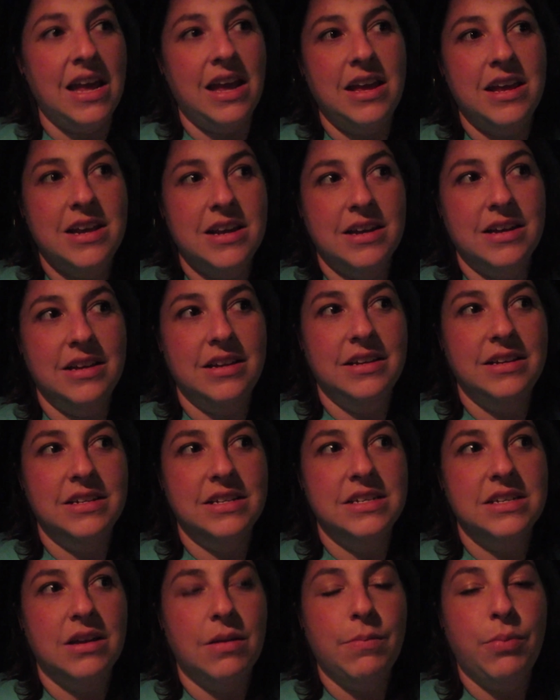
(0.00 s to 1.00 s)

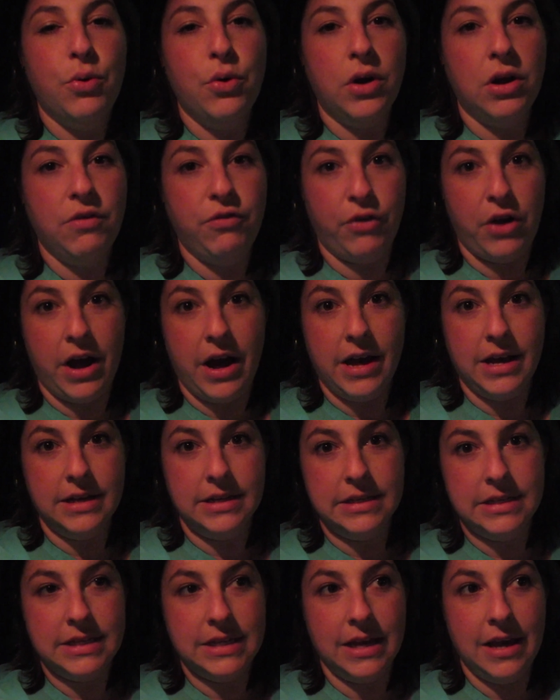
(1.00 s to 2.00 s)
and pork
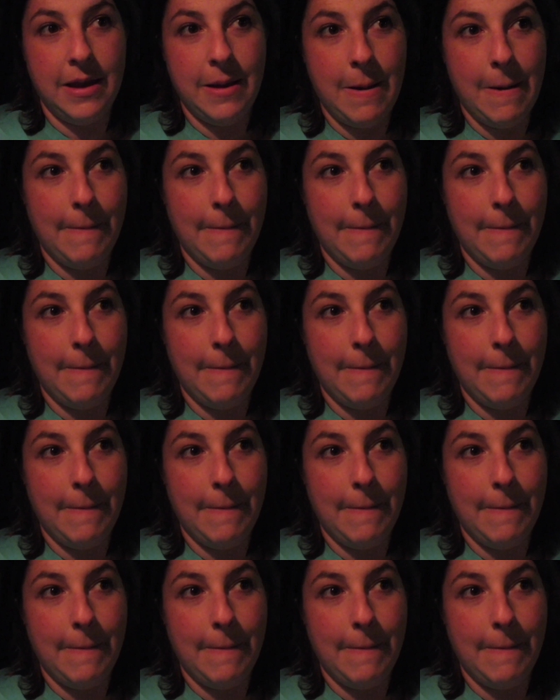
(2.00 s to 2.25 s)
fries.